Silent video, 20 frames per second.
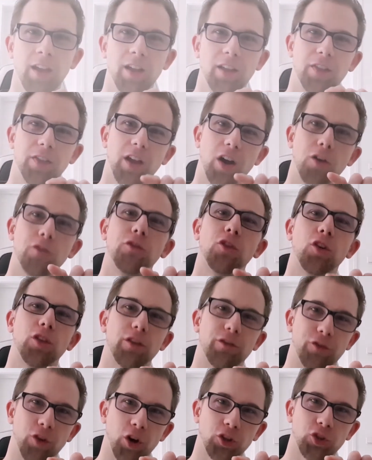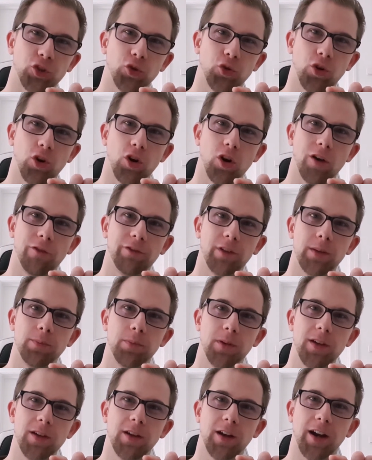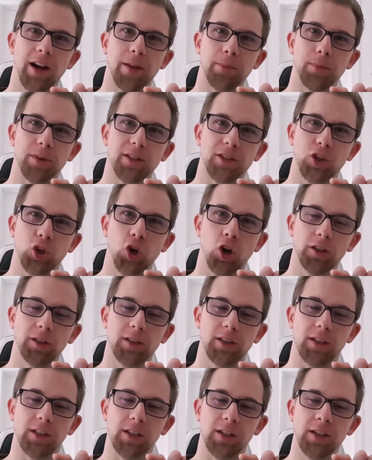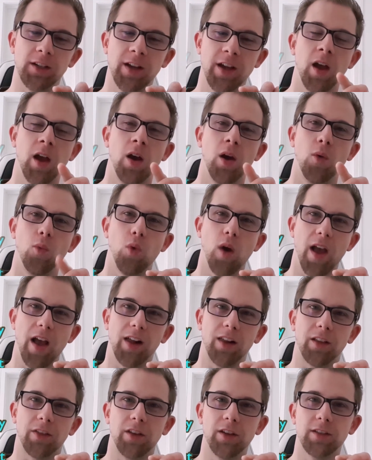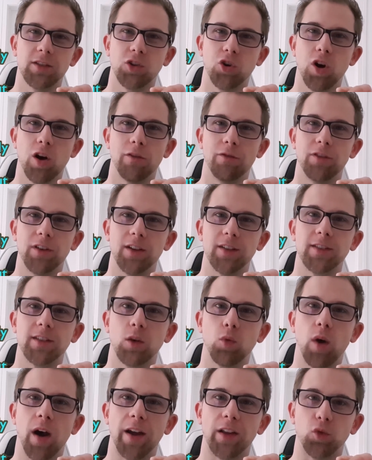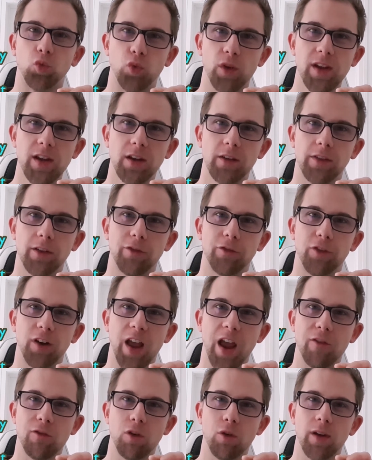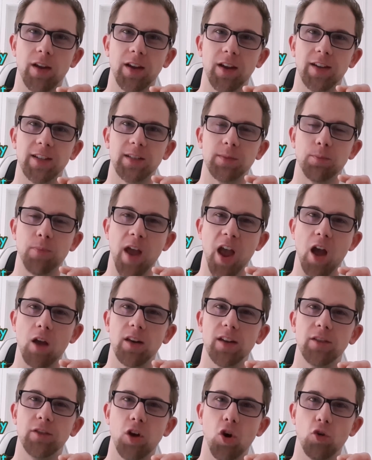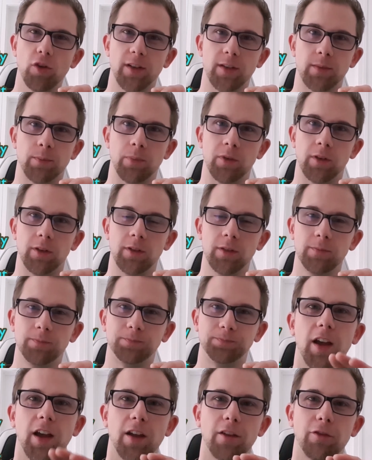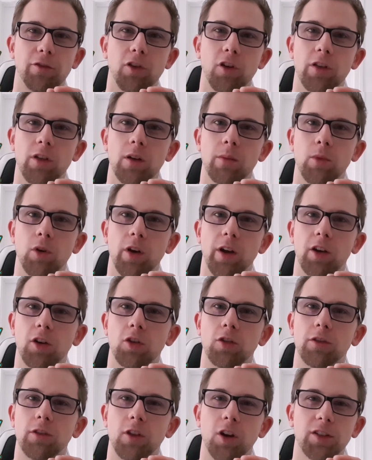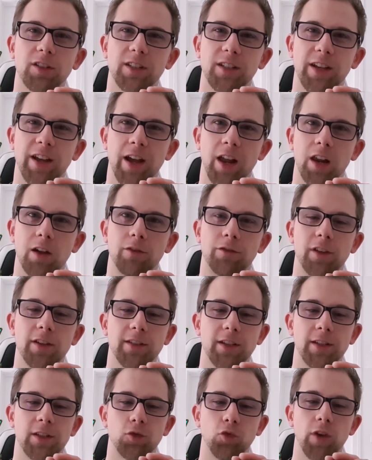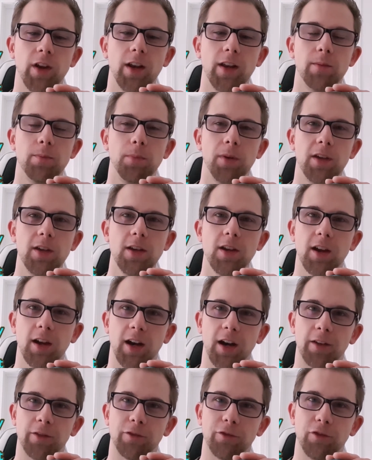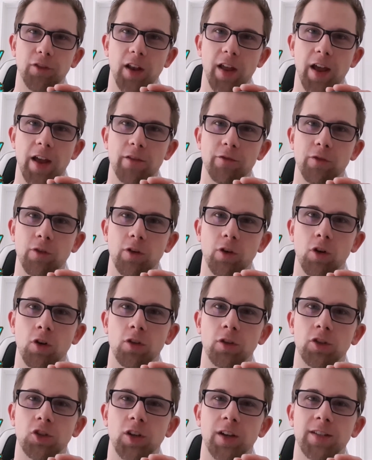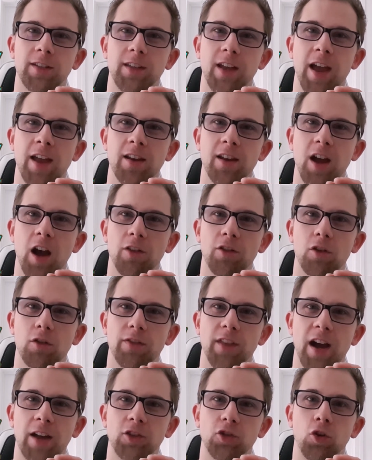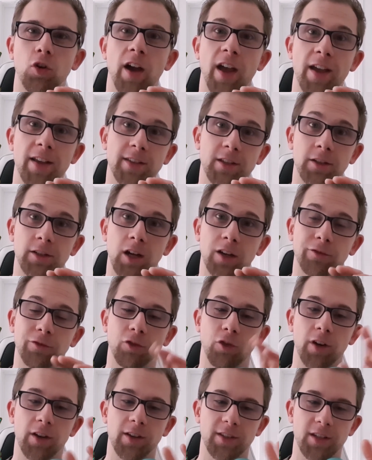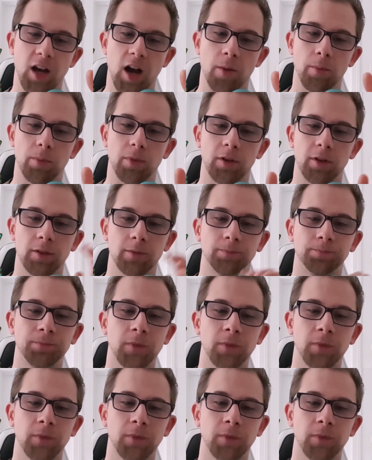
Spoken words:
Now for the Vertuo coffee Pecan Biscotti. Well, this coffee is quite weak, the flavoring is barely noticeable, and furthermore I could not tell if this is really pecan flavor or just any other nut or hazelnut, for example.